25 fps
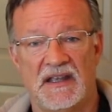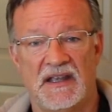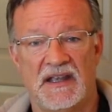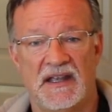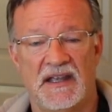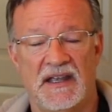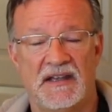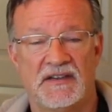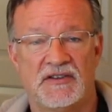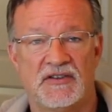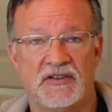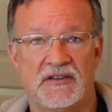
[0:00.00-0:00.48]

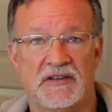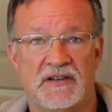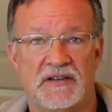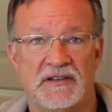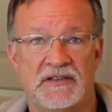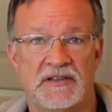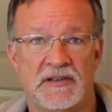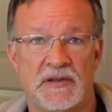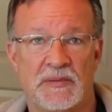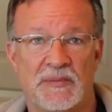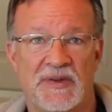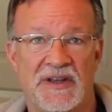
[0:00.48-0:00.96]
enter
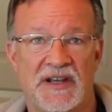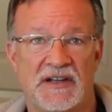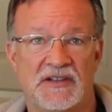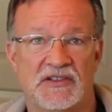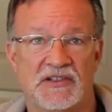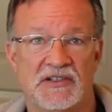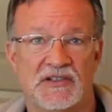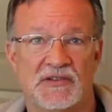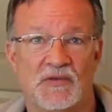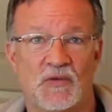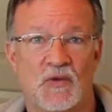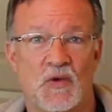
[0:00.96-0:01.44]
into the
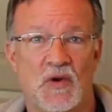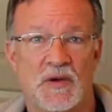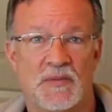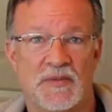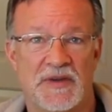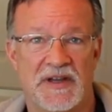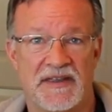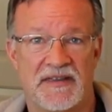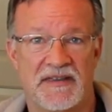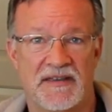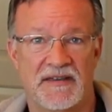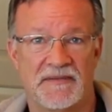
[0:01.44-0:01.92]
picture
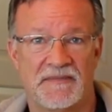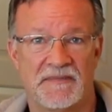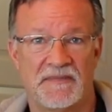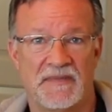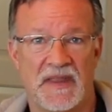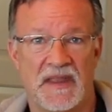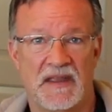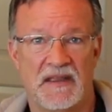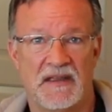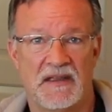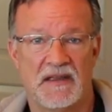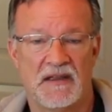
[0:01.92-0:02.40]
Warmoth.
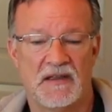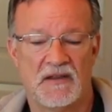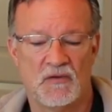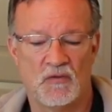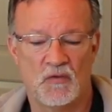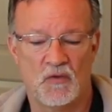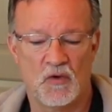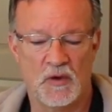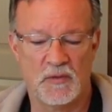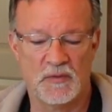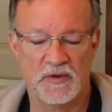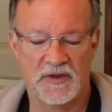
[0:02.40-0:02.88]

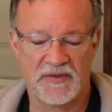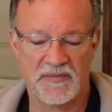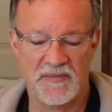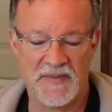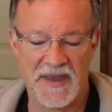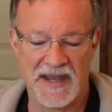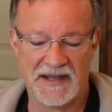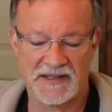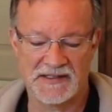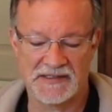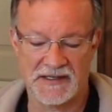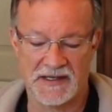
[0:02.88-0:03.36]
Warmoth
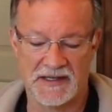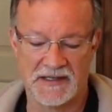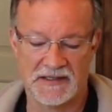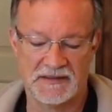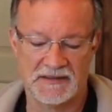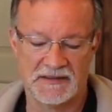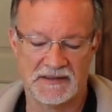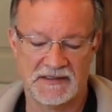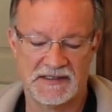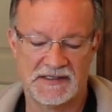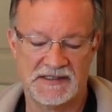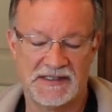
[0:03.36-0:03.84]
makes a
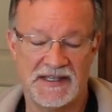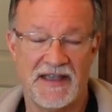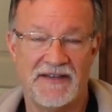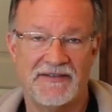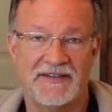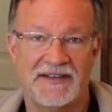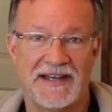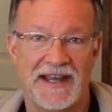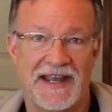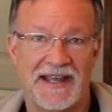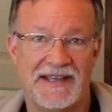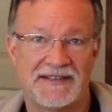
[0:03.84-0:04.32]

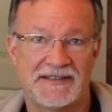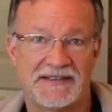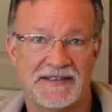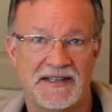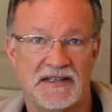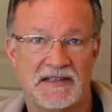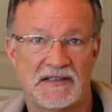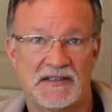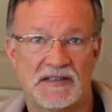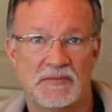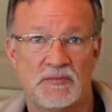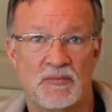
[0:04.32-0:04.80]
7/8
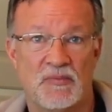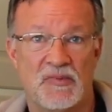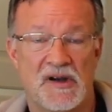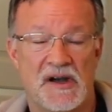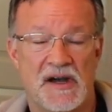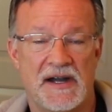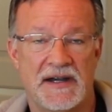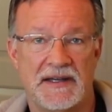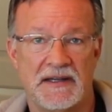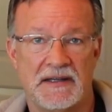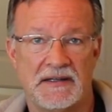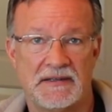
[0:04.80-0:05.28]
inch
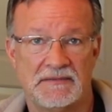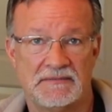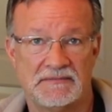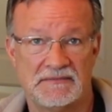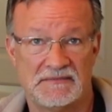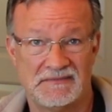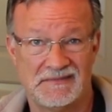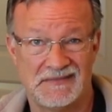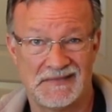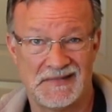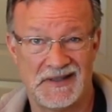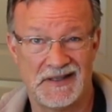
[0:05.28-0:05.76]
body,
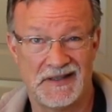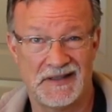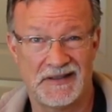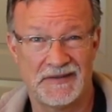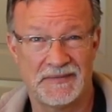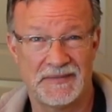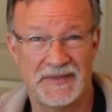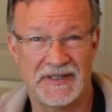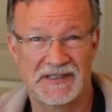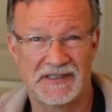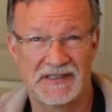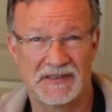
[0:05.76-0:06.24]
a little
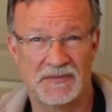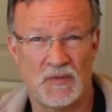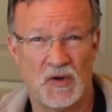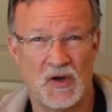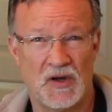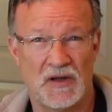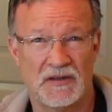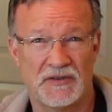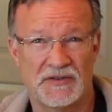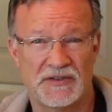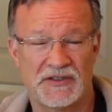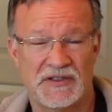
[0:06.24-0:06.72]
bit
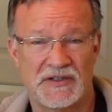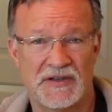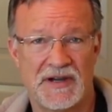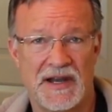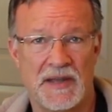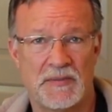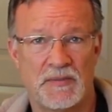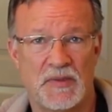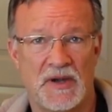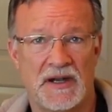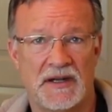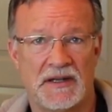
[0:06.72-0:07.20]
smaller
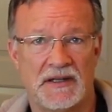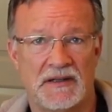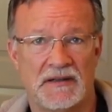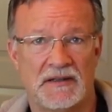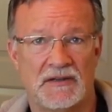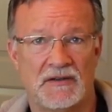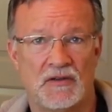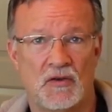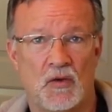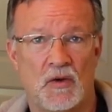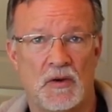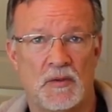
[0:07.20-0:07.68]
Strat body
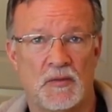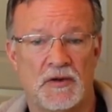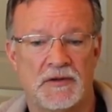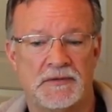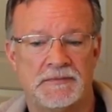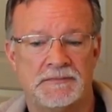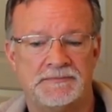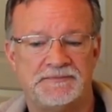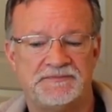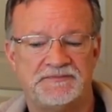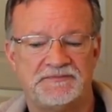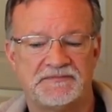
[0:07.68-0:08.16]
than normal.